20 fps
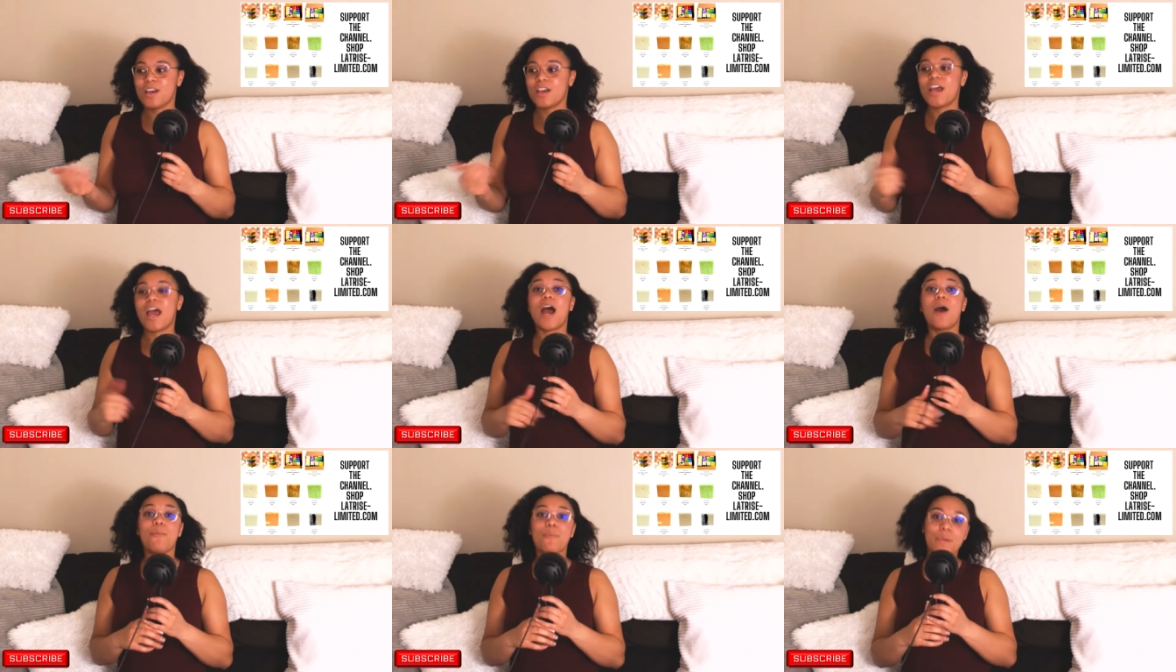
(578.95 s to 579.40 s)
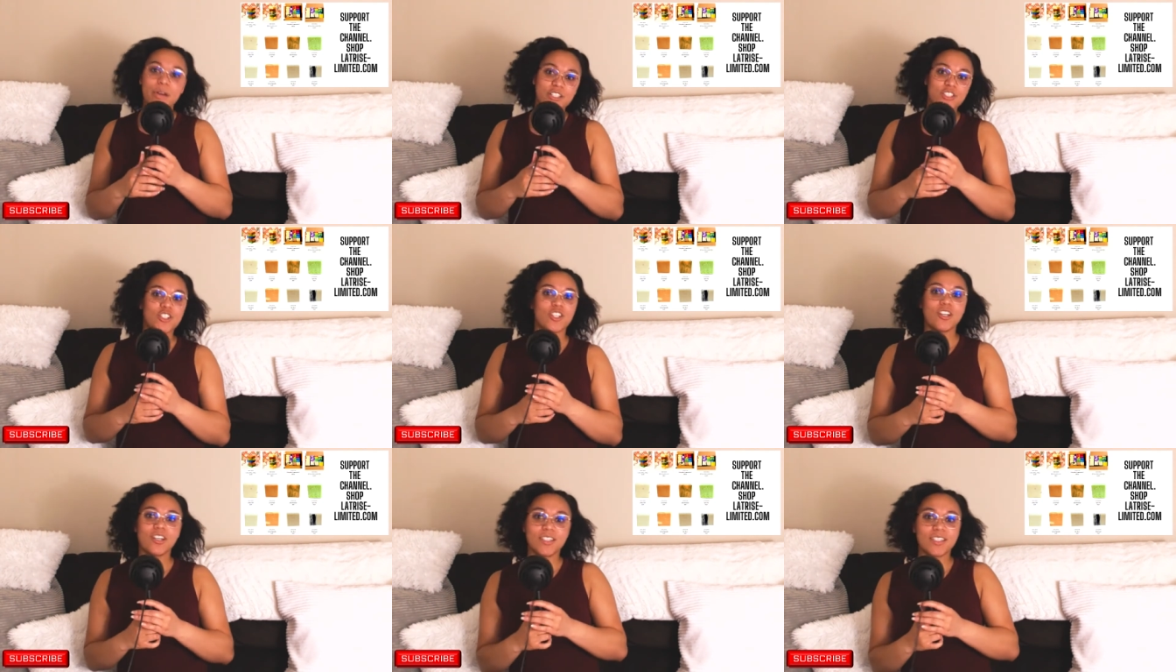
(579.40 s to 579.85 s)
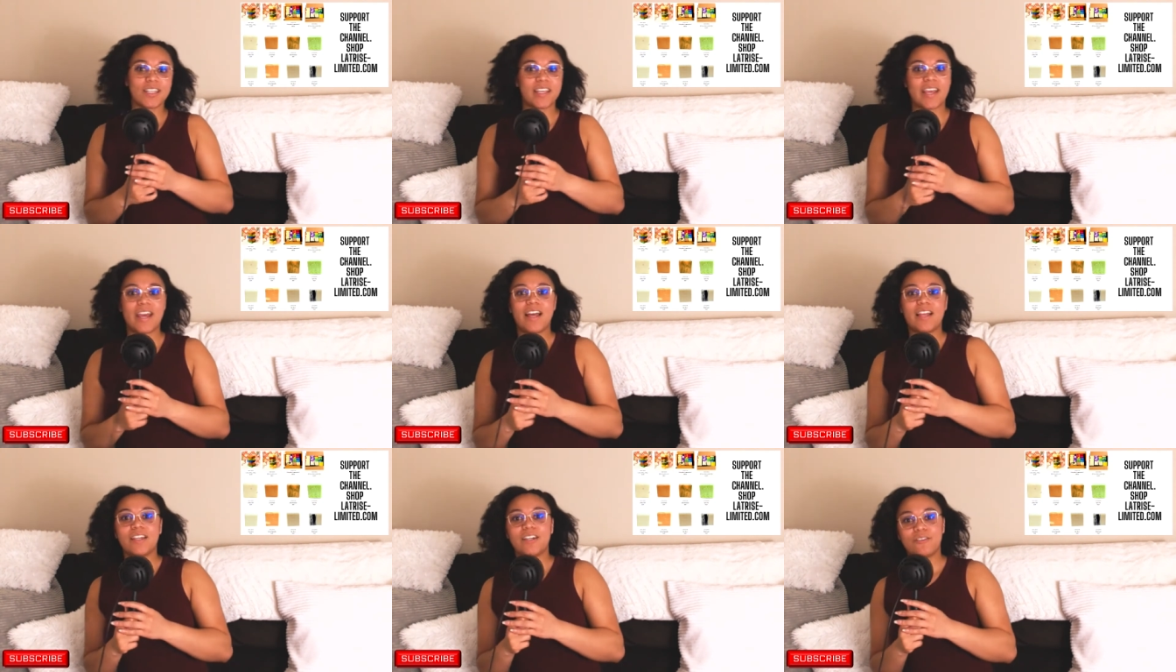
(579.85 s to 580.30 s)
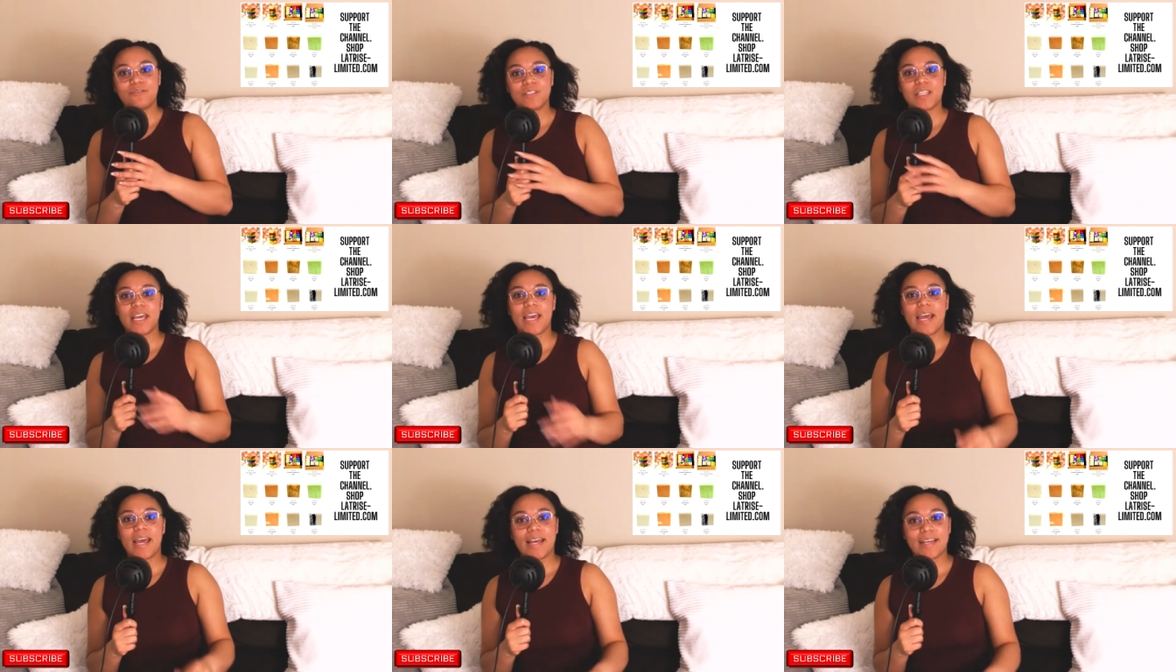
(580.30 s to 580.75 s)
how much is a gallon of
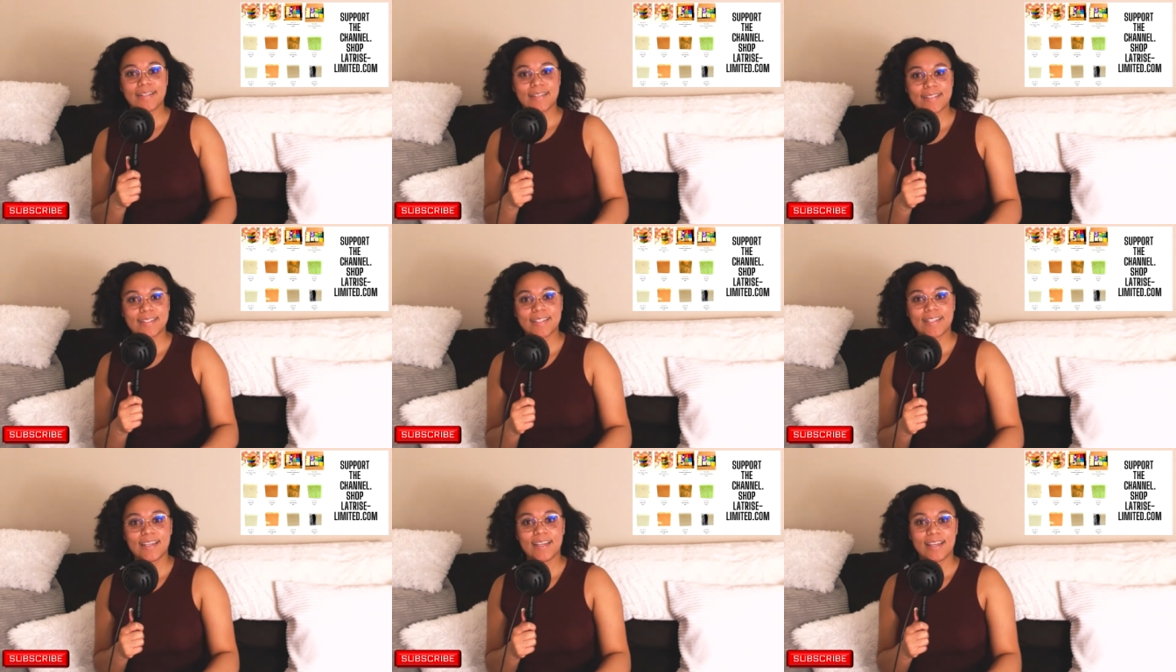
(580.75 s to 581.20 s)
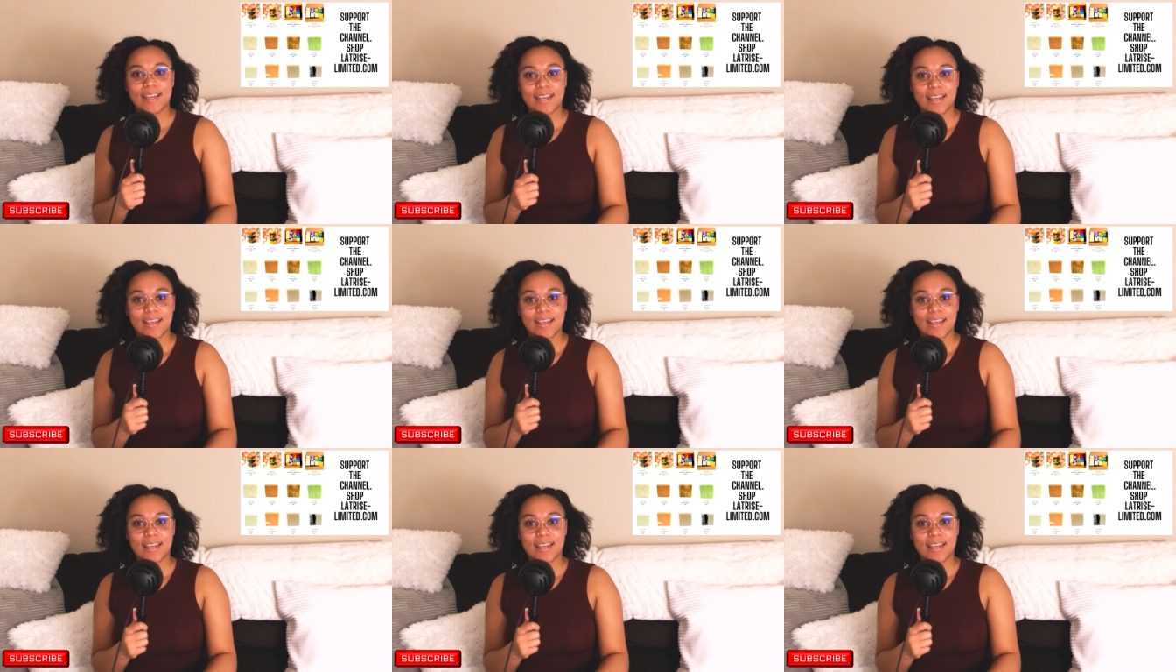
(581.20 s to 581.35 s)
gas.